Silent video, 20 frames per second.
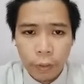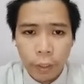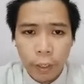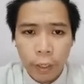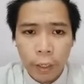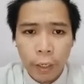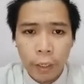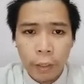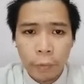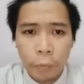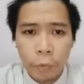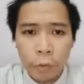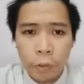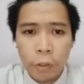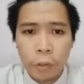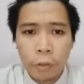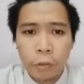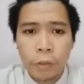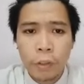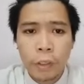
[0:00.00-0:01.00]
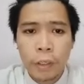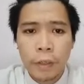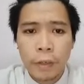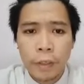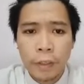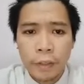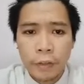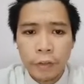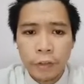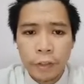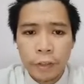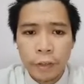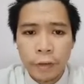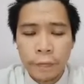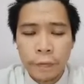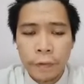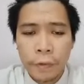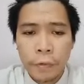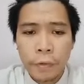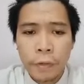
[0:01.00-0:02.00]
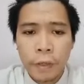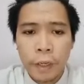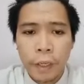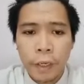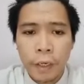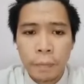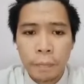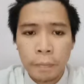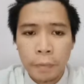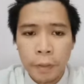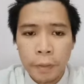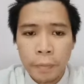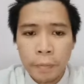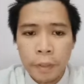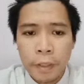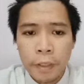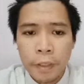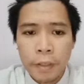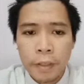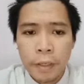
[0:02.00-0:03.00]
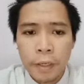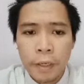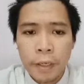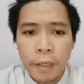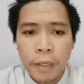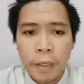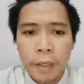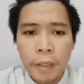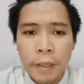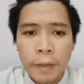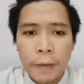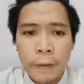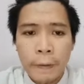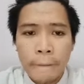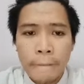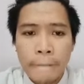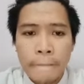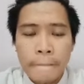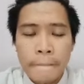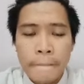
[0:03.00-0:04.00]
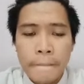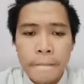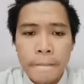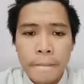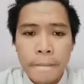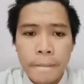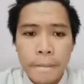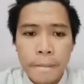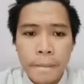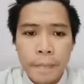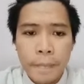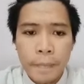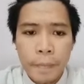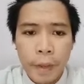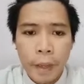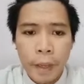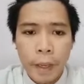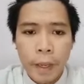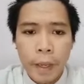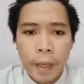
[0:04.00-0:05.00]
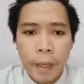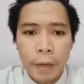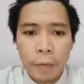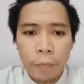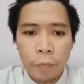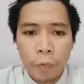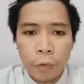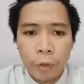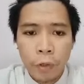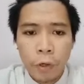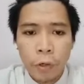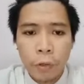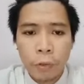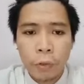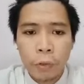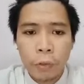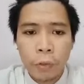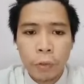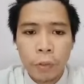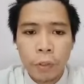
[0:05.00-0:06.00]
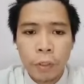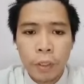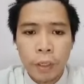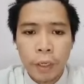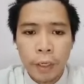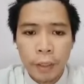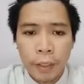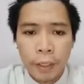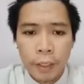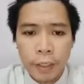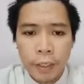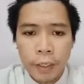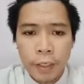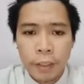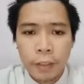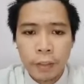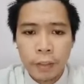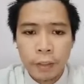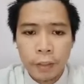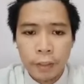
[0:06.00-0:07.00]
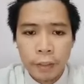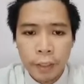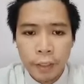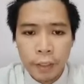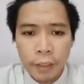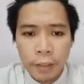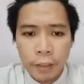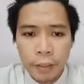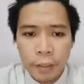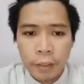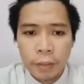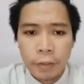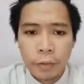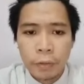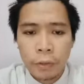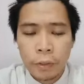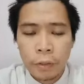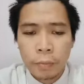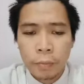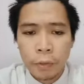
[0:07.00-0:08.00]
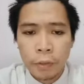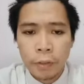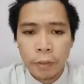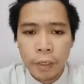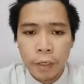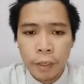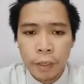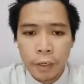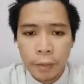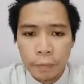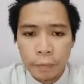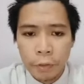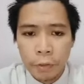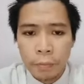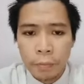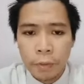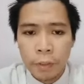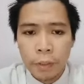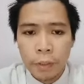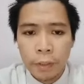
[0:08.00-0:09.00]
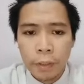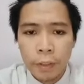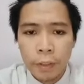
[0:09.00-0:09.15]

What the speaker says: would go to the literature review and the parameter study, and would go to the attaching the sensor to the motorcycle absorber.